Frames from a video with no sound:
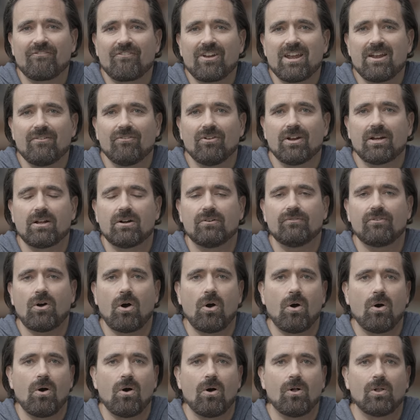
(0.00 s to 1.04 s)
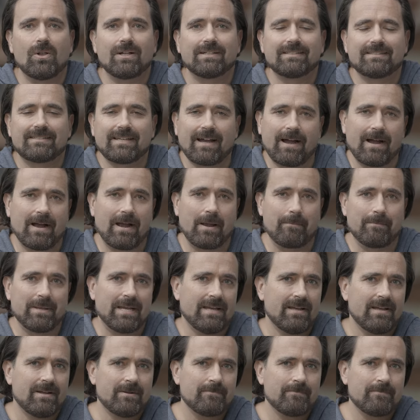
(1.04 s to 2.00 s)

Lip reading: favorite of all time.